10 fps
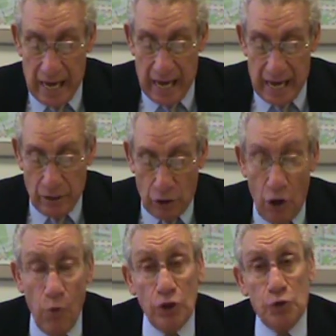and
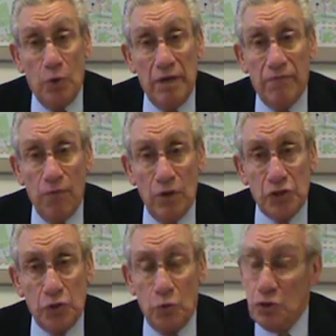cohort 24
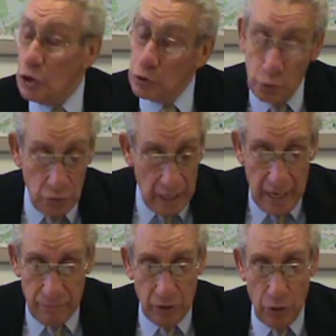students do not
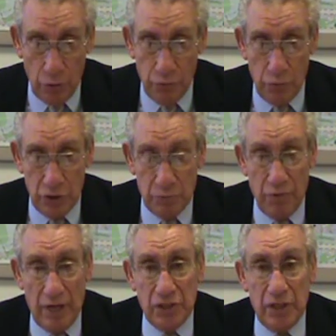have to go through this
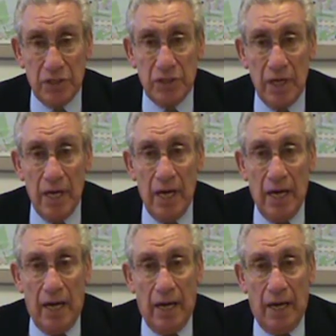process
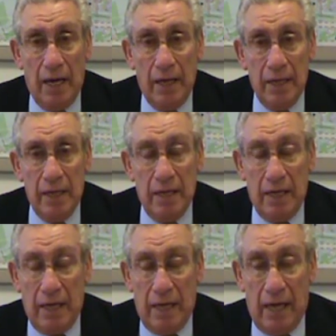
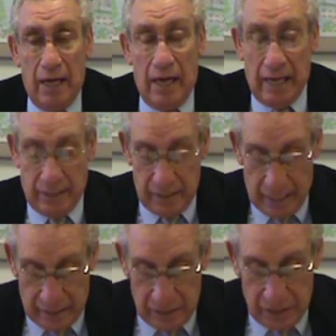
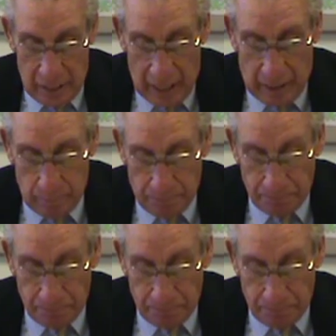at this time.